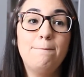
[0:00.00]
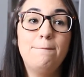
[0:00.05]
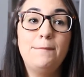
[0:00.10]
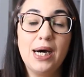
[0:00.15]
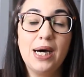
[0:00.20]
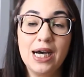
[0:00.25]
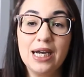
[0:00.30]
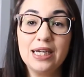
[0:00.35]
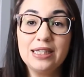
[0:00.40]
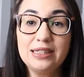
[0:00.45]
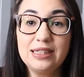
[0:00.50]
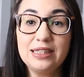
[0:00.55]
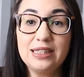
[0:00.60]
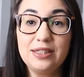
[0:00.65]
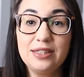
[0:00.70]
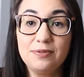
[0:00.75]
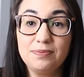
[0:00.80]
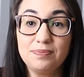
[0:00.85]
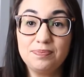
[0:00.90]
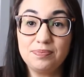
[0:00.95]

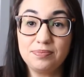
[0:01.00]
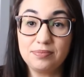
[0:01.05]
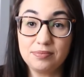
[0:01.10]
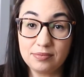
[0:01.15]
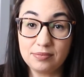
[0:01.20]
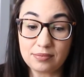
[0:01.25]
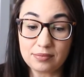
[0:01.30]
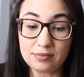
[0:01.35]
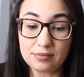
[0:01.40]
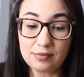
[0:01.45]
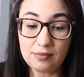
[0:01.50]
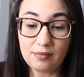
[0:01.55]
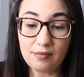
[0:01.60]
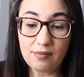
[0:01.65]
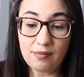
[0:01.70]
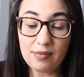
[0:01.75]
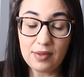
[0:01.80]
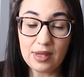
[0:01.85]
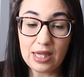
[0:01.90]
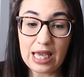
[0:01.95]
But
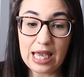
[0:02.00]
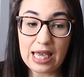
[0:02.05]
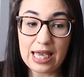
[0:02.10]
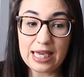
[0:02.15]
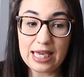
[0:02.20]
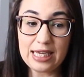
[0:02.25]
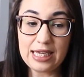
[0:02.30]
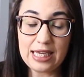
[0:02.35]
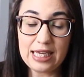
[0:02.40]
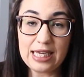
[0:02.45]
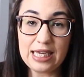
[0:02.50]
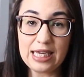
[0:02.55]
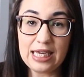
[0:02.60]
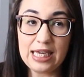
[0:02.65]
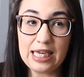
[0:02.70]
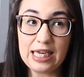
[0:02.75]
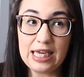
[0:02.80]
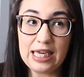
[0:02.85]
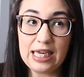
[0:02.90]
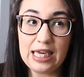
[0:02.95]

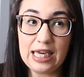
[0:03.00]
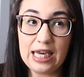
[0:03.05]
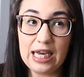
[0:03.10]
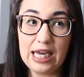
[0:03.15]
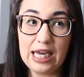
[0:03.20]
he,